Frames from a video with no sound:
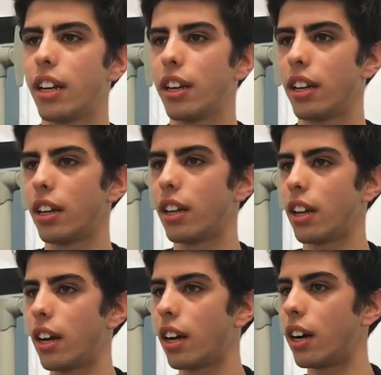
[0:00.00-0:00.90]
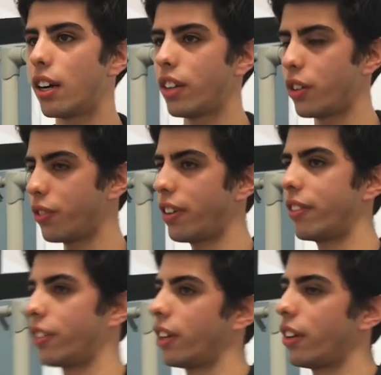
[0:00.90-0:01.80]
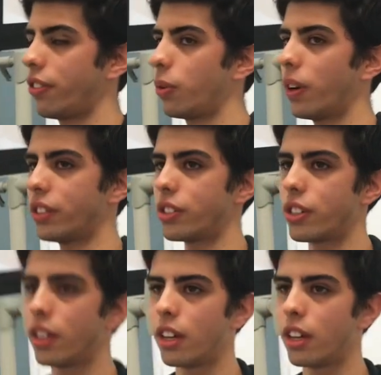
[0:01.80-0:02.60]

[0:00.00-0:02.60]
it in your favor if you want.